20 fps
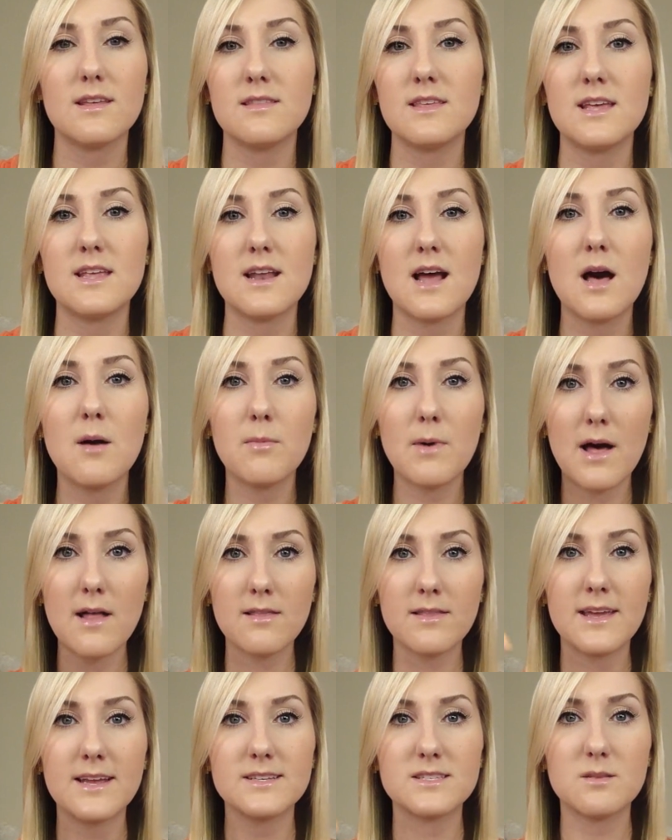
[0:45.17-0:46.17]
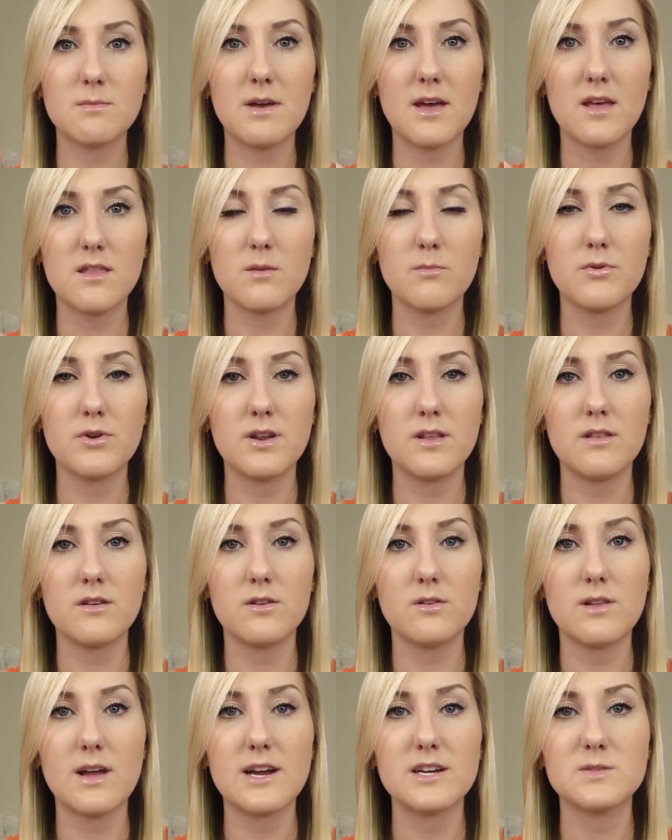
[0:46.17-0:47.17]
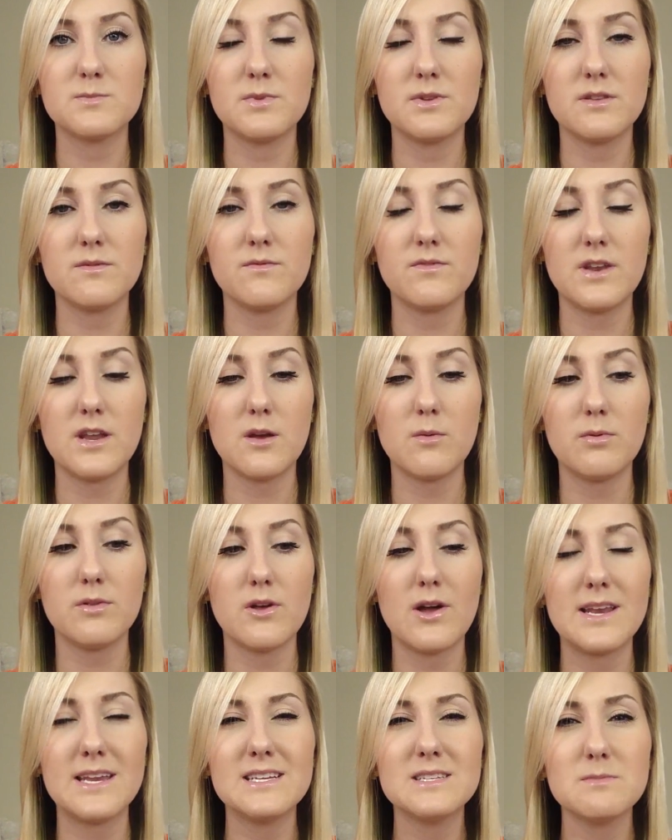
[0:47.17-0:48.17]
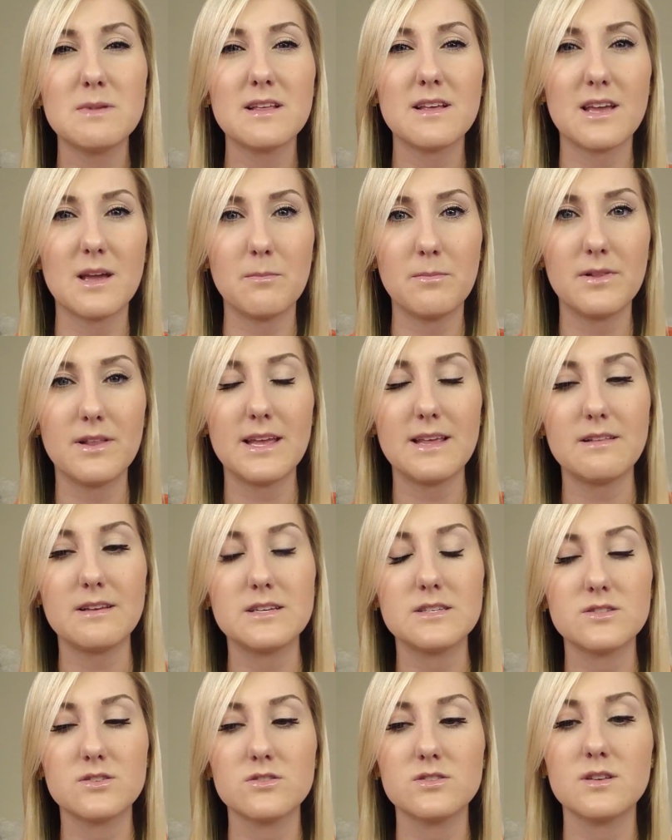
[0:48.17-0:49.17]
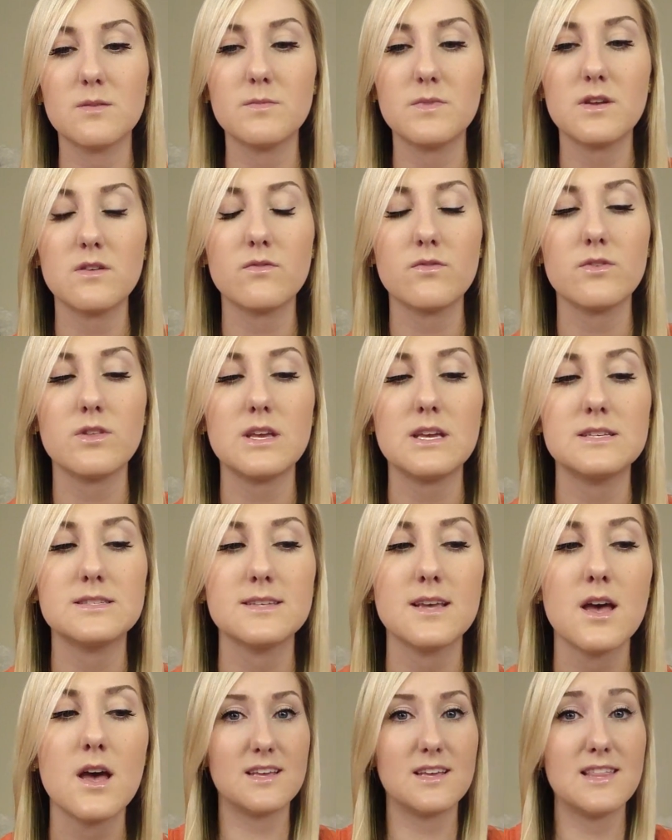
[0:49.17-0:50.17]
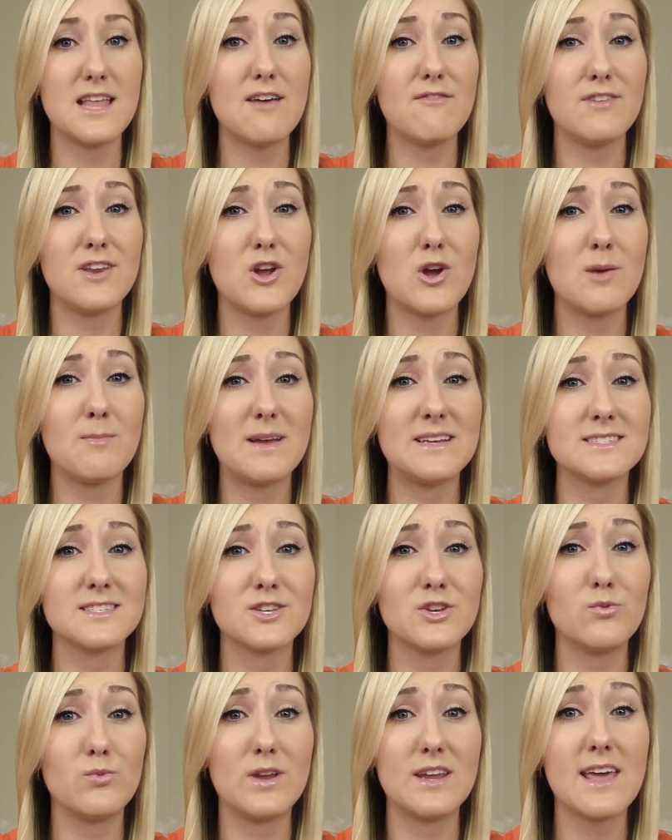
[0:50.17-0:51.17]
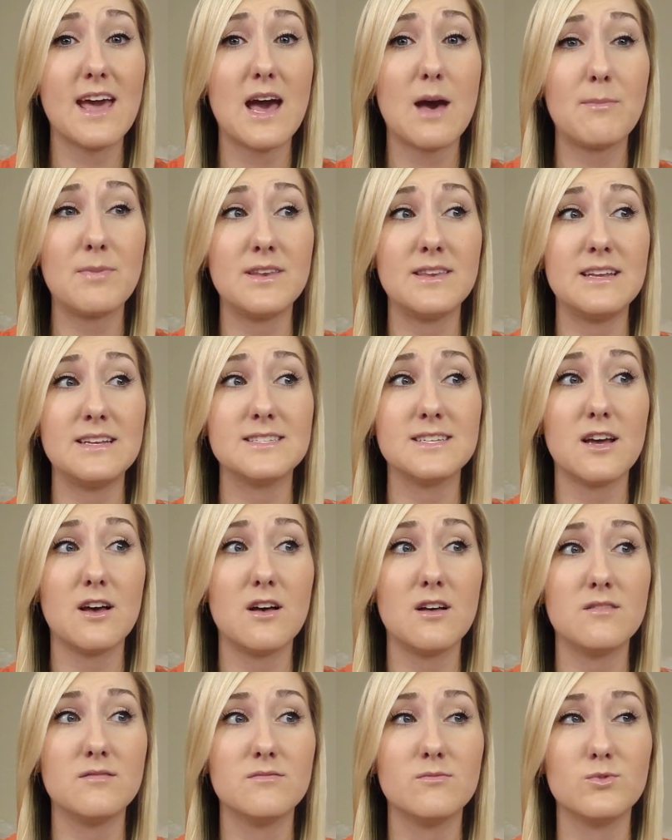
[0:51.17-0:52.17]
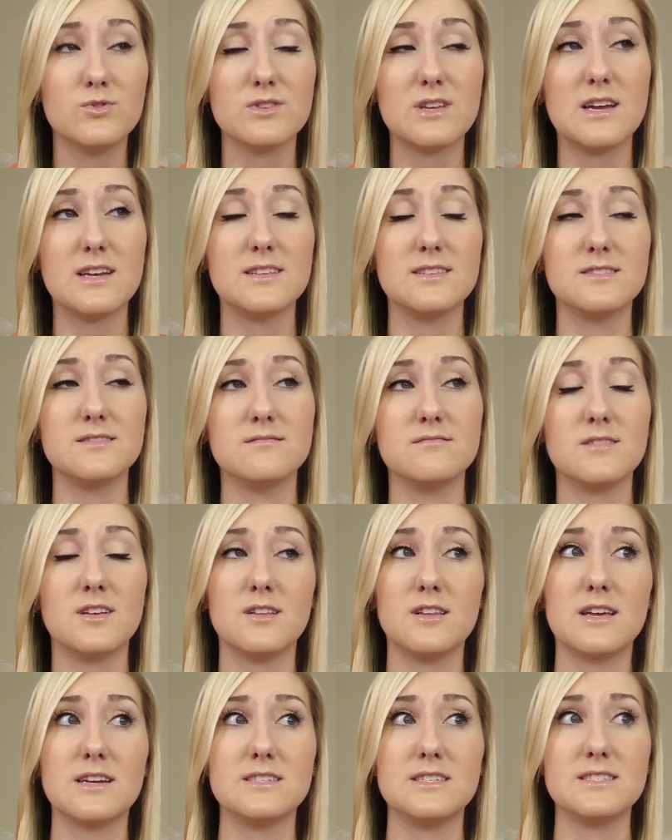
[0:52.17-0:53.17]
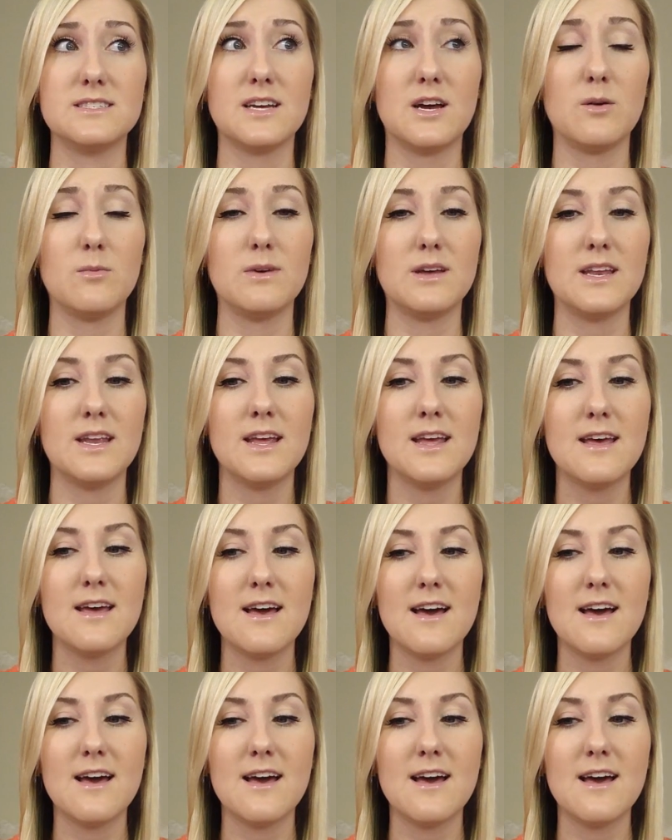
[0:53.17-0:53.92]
I'll link to my other Pretty Little Liars video below. I need to make a playlist or something for these. In that video I basically recap in detail, well not in a lot of detail, but